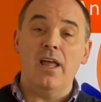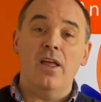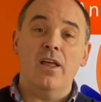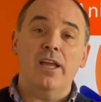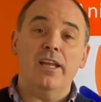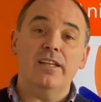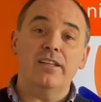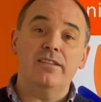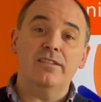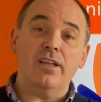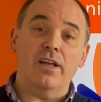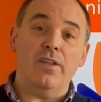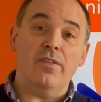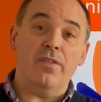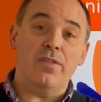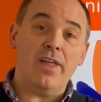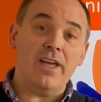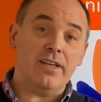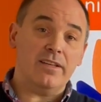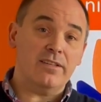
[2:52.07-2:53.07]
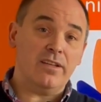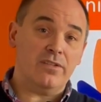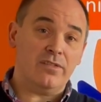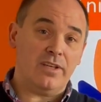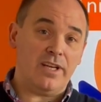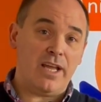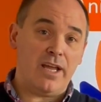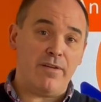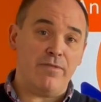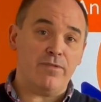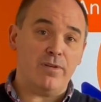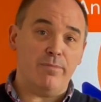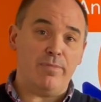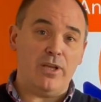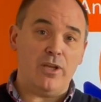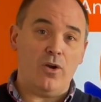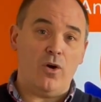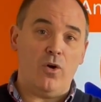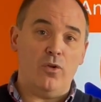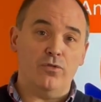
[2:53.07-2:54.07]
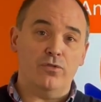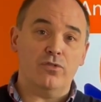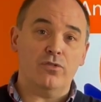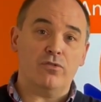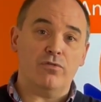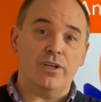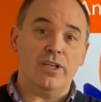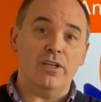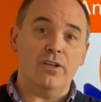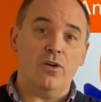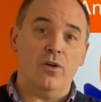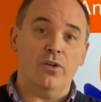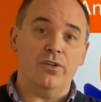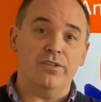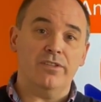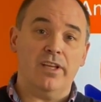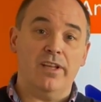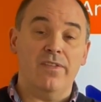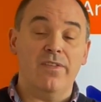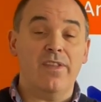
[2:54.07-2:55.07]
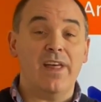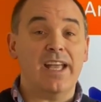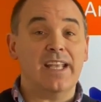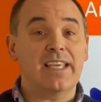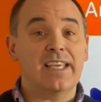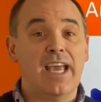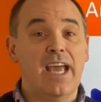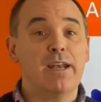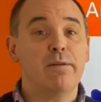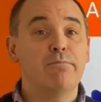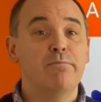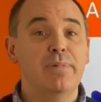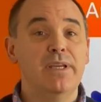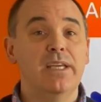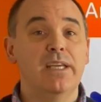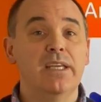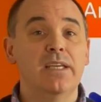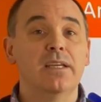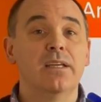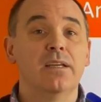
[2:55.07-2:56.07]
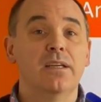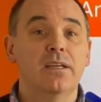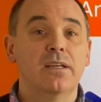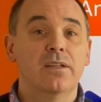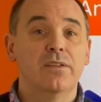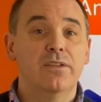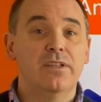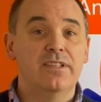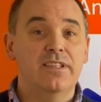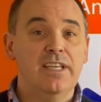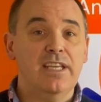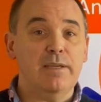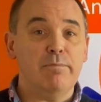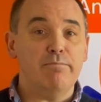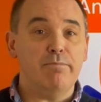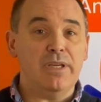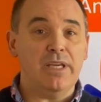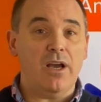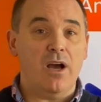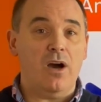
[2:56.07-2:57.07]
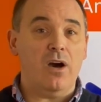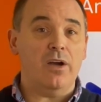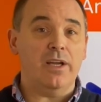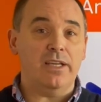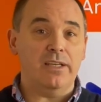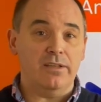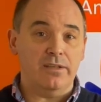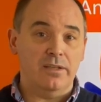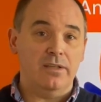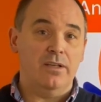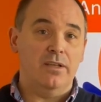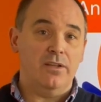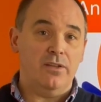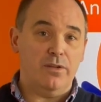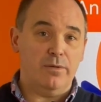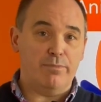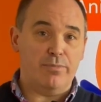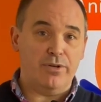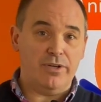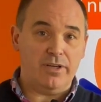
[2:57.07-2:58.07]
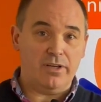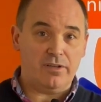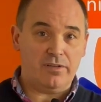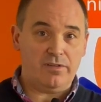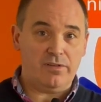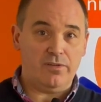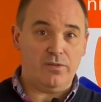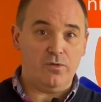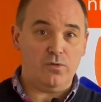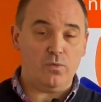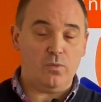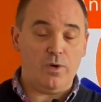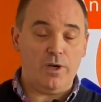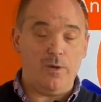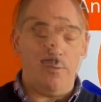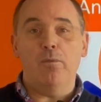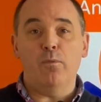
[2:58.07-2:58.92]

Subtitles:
And that doesn't have to be on-screen content, and that can be the team behind the production as well.